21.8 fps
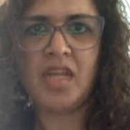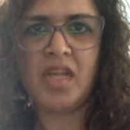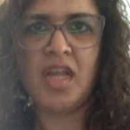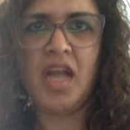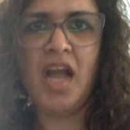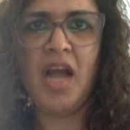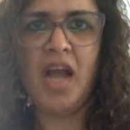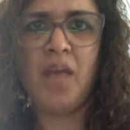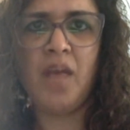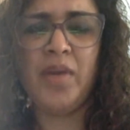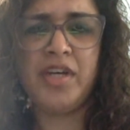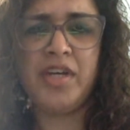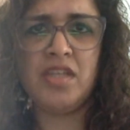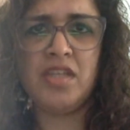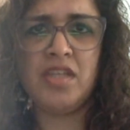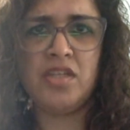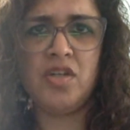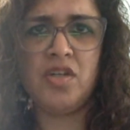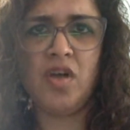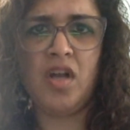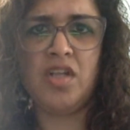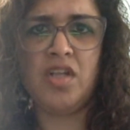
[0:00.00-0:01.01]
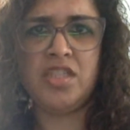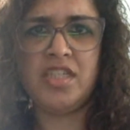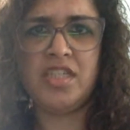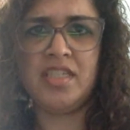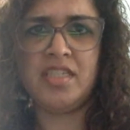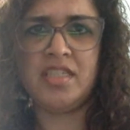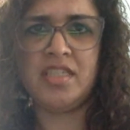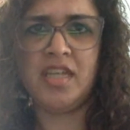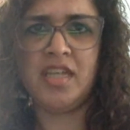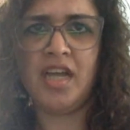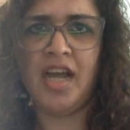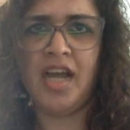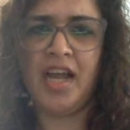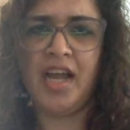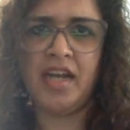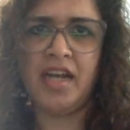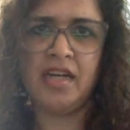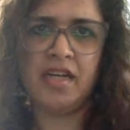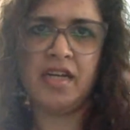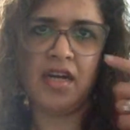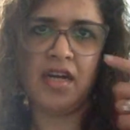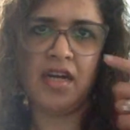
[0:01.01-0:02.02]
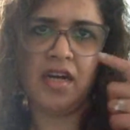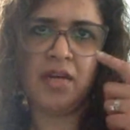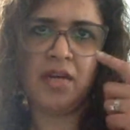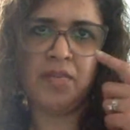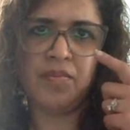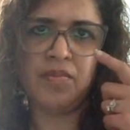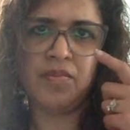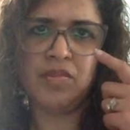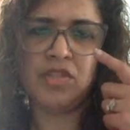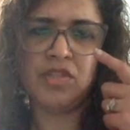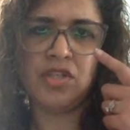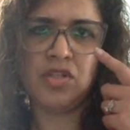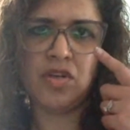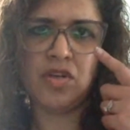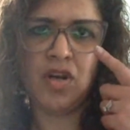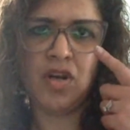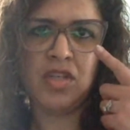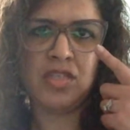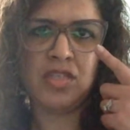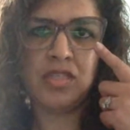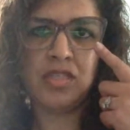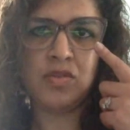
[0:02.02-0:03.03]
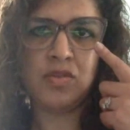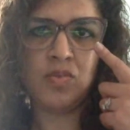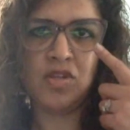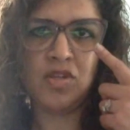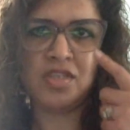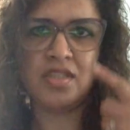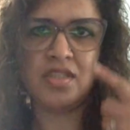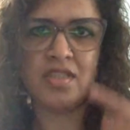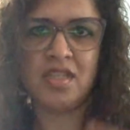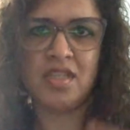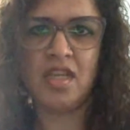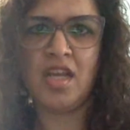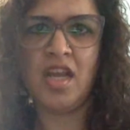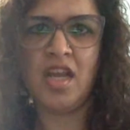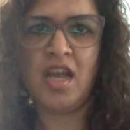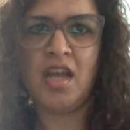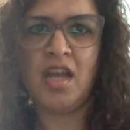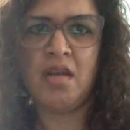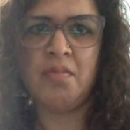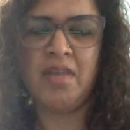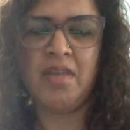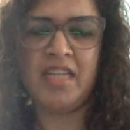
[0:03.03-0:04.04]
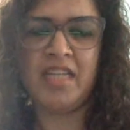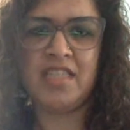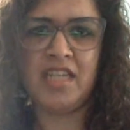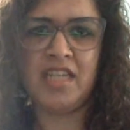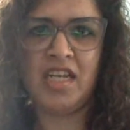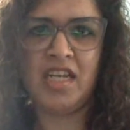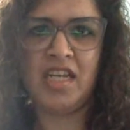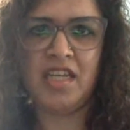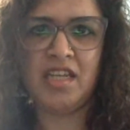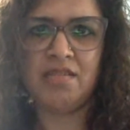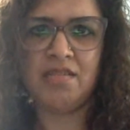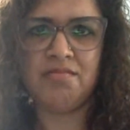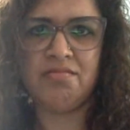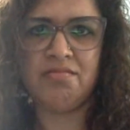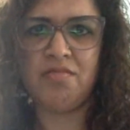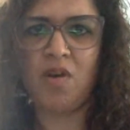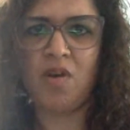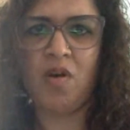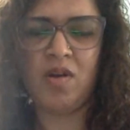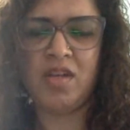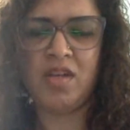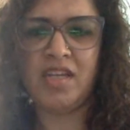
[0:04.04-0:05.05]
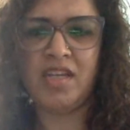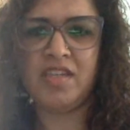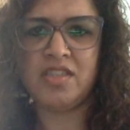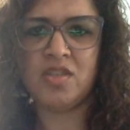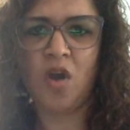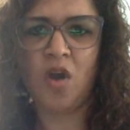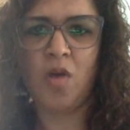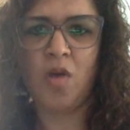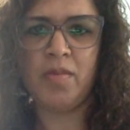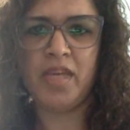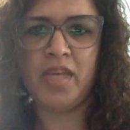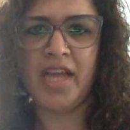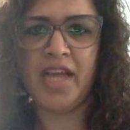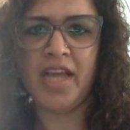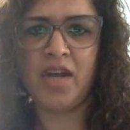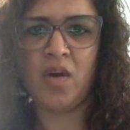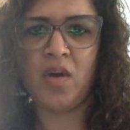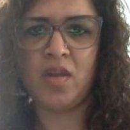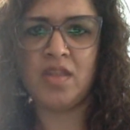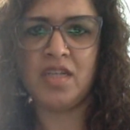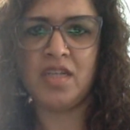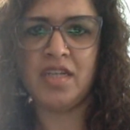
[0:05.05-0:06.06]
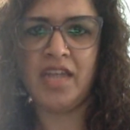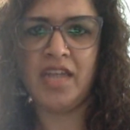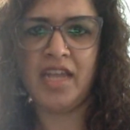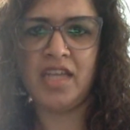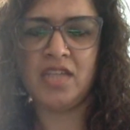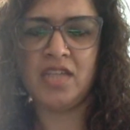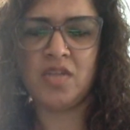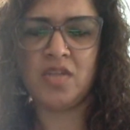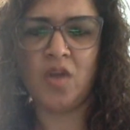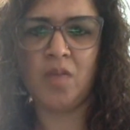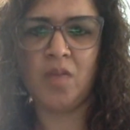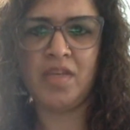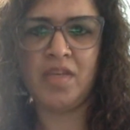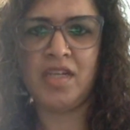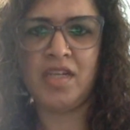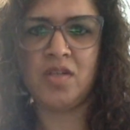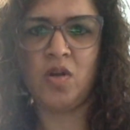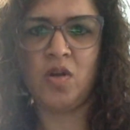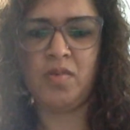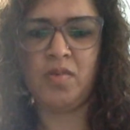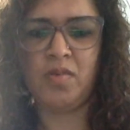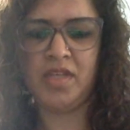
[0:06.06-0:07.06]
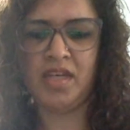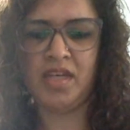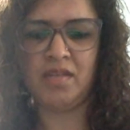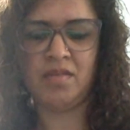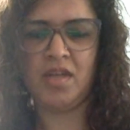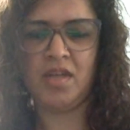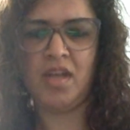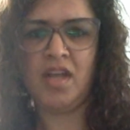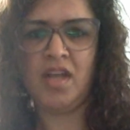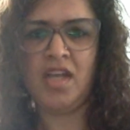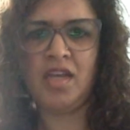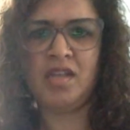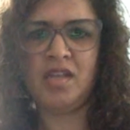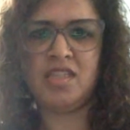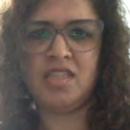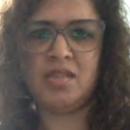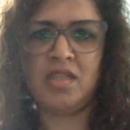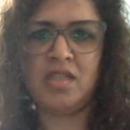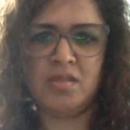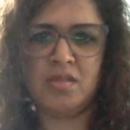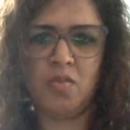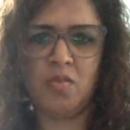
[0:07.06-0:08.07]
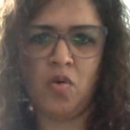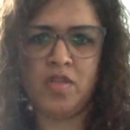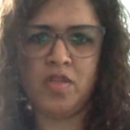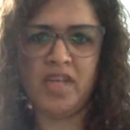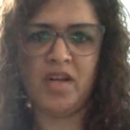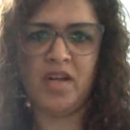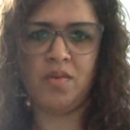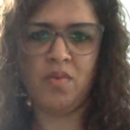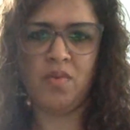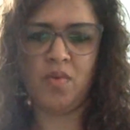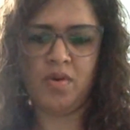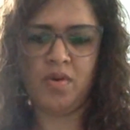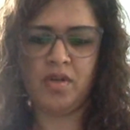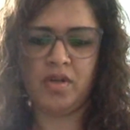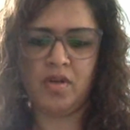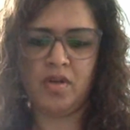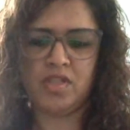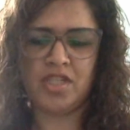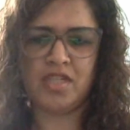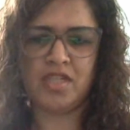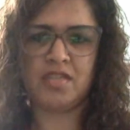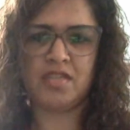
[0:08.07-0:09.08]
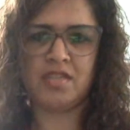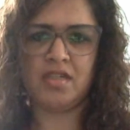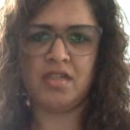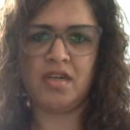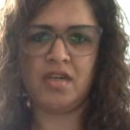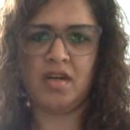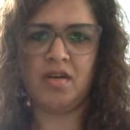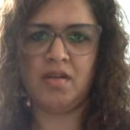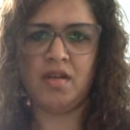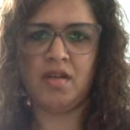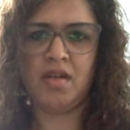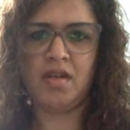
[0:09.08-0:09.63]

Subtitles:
I went to the neurologist, and the neurologist was basically, he saw me, and on the day he saw me, he told me it's more than just a